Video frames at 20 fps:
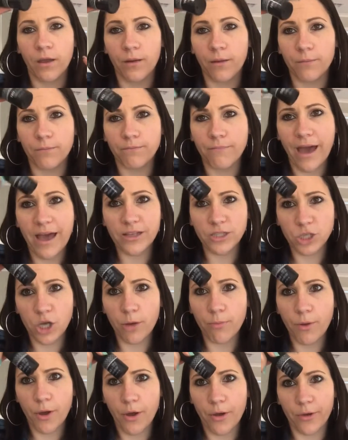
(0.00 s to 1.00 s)
Matte
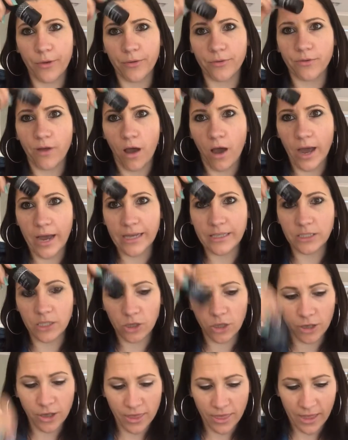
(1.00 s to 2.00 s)
top coat hides a
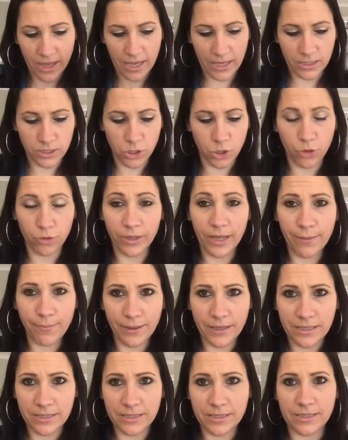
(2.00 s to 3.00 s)
lot of things. Your
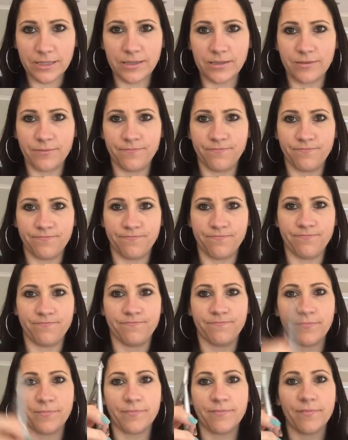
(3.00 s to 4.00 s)
nippers,
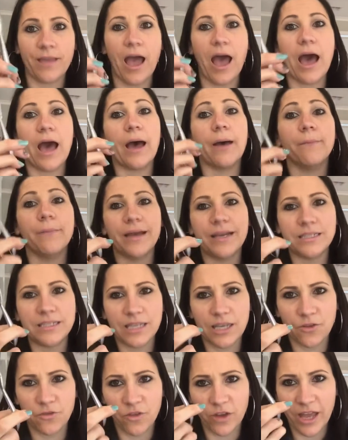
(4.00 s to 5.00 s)

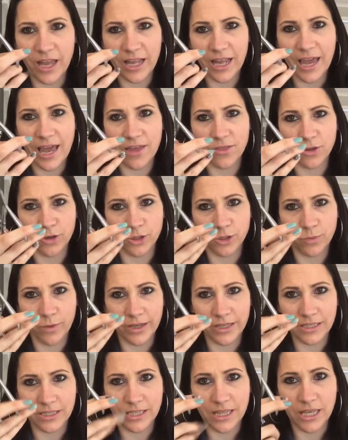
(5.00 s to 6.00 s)
amazing for getting out those
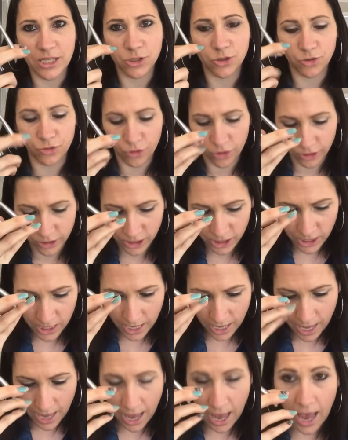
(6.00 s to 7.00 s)
ones that do not
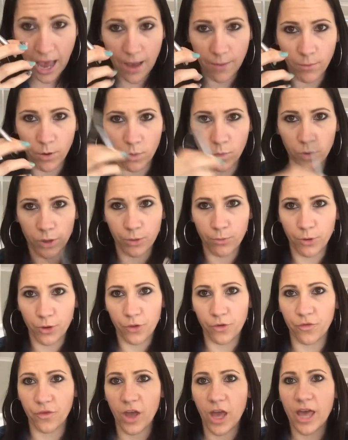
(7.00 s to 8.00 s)
want to
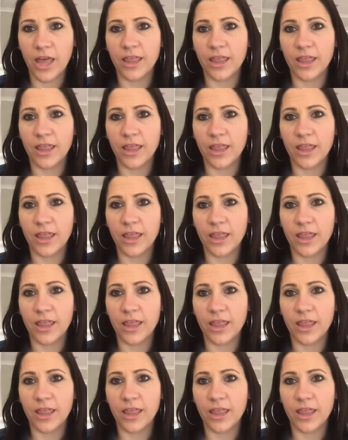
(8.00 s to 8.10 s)
move.